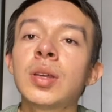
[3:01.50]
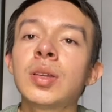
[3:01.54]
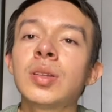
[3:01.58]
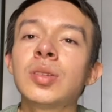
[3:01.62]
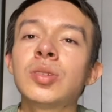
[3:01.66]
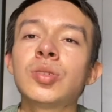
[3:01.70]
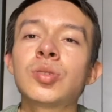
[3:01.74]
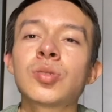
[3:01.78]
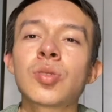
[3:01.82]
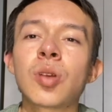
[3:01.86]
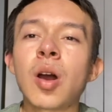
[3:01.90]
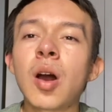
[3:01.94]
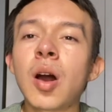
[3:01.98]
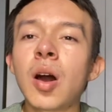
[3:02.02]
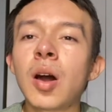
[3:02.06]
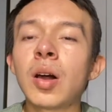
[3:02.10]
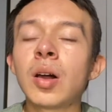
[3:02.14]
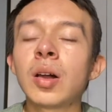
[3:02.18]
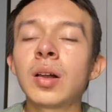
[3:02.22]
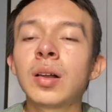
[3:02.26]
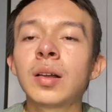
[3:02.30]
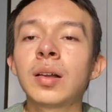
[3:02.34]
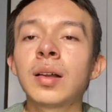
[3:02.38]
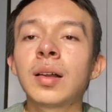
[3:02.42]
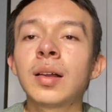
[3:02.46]
draw
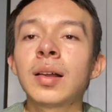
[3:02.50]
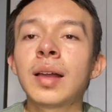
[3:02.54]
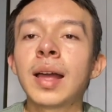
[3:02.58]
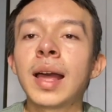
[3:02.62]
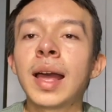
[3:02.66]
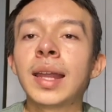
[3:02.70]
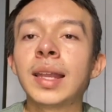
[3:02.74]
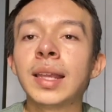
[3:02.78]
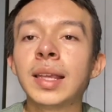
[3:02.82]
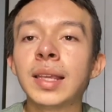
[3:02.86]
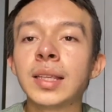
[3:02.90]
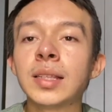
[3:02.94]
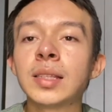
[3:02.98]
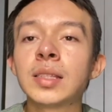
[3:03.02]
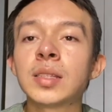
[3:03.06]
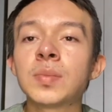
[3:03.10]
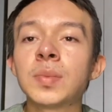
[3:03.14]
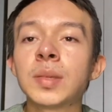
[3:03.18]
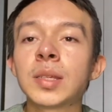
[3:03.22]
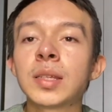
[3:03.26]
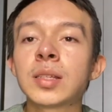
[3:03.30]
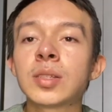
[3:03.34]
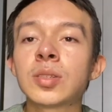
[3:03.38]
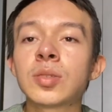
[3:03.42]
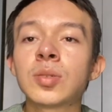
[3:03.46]
at ease
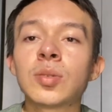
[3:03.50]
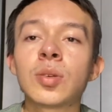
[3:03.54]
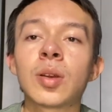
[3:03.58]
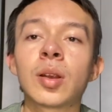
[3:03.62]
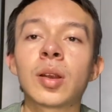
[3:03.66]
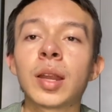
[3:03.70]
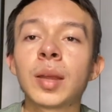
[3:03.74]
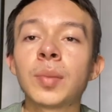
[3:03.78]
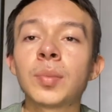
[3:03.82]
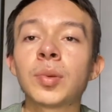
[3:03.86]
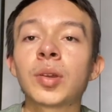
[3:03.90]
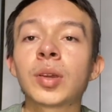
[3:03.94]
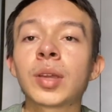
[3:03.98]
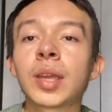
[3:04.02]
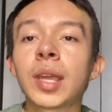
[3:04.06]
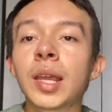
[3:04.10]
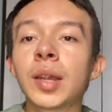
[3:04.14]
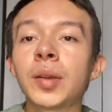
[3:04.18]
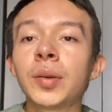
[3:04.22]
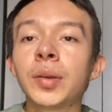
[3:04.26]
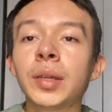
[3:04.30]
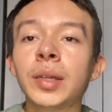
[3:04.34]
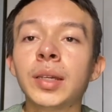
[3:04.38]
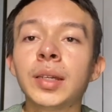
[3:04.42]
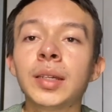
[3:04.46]
because you are able to
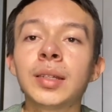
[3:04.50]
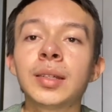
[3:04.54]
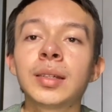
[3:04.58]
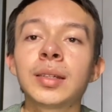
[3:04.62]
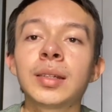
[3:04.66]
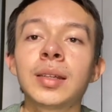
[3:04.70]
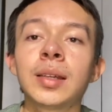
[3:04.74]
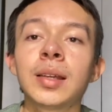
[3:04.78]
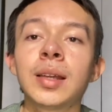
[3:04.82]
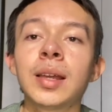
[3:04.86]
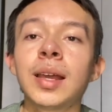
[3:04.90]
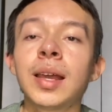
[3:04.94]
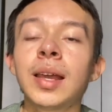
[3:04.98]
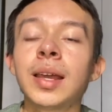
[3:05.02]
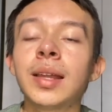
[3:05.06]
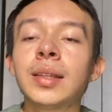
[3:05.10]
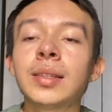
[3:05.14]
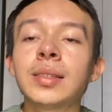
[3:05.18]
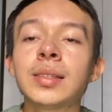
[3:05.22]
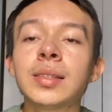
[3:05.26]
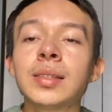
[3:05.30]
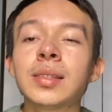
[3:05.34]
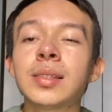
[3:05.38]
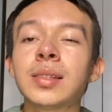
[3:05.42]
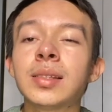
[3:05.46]
carry it, and
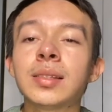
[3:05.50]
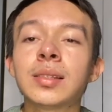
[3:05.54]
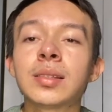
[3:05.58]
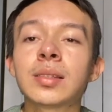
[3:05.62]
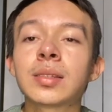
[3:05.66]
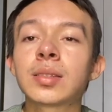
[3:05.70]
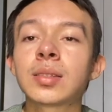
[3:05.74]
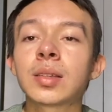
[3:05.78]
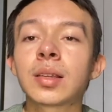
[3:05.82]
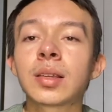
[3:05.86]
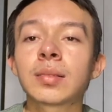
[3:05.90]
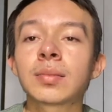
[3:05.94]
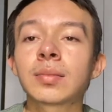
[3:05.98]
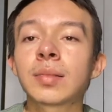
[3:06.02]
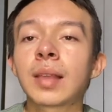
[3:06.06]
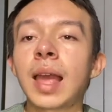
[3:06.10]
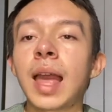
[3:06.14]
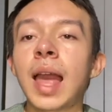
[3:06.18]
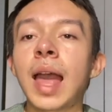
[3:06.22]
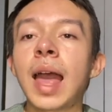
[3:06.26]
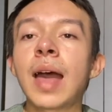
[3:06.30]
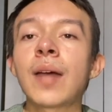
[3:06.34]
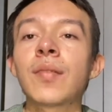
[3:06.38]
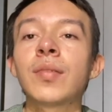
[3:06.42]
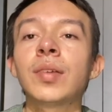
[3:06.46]
it's easy just to
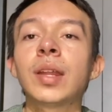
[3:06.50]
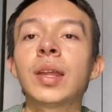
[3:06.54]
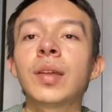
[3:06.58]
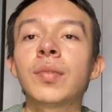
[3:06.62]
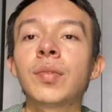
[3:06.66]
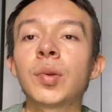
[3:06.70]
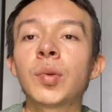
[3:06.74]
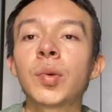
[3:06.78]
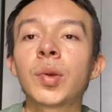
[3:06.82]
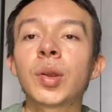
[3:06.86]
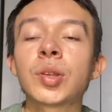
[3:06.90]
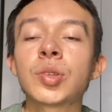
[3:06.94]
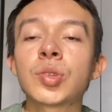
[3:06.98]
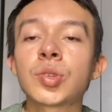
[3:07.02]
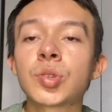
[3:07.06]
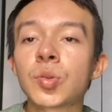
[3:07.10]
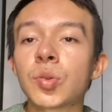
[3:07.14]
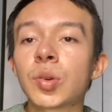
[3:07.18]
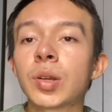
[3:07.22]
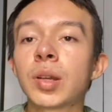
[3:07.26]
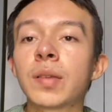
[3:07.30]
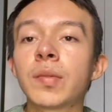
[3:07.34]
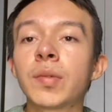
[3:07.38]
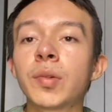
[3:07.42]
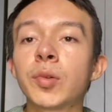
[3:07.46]
have it everywhere and store
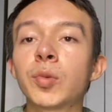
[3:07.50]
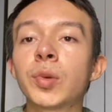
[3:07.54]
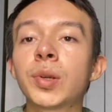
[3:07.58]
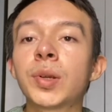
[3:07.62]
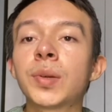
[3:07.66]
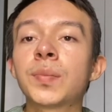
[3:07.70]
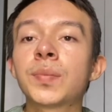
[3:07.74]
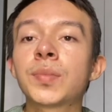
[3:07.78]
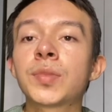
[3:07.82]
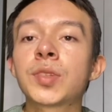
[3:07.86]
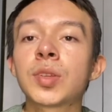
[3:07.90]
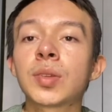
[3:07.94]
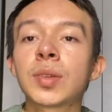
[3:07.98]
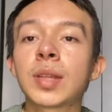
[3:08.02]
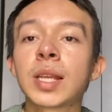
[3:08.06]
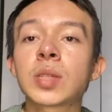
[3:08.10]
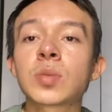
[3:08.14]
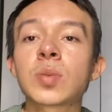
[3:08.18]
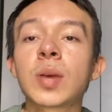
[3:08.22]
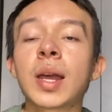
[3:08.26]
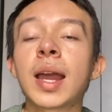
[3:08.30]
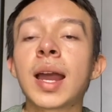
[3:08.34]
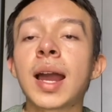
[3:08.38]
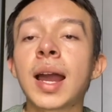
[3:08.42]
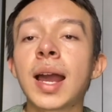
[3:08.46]
it everywhere. So that's
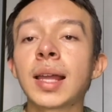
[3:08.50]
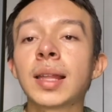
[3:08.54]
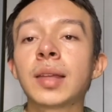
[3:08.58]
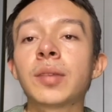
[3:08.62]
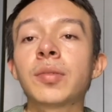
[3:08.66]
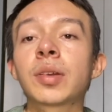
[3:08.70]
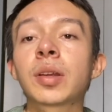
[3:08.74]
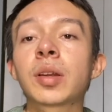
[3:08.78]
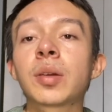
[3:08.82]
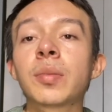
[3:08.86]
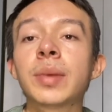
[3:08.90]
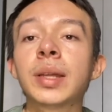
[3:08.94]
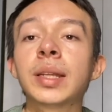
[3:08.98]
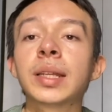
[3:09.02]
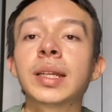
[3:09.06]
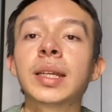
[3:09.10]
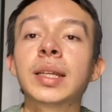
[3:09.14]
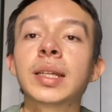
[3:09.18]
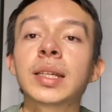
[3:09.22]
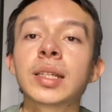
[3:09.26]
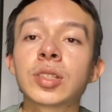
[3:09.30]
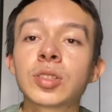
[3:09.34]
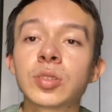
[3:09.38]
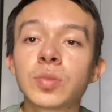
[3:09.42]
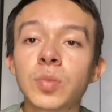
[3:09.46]
why I highly recommend
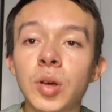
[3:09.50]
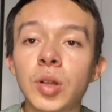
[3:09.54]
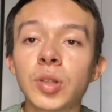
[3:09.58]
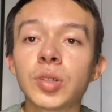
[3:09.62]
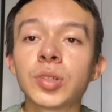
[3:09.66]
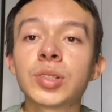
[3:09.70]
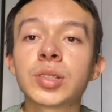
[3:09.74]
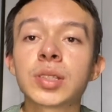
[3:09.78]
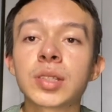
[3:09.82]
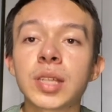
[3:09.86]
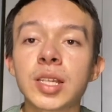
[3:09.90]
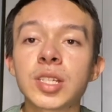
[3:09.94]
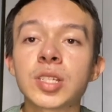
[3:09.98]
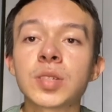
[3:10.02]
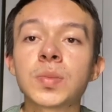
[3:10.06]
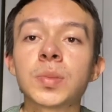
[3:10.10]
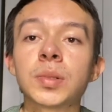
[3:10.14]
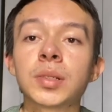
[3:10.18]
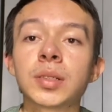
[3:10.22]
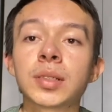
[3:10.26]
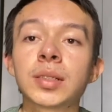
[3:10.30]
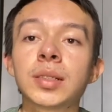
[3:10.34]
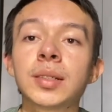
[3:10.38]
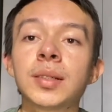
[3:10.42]
getting a smaller sketchbook.